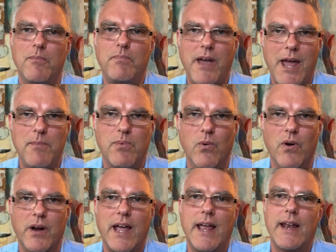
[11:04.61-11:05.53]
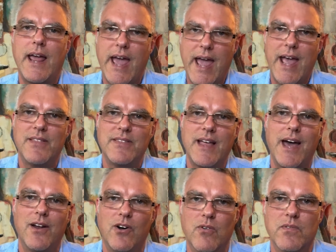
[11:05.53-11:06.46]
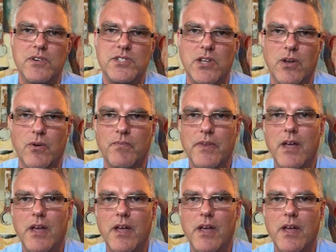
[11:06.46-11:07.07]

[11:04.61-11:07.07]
paperwork and hand that over to you.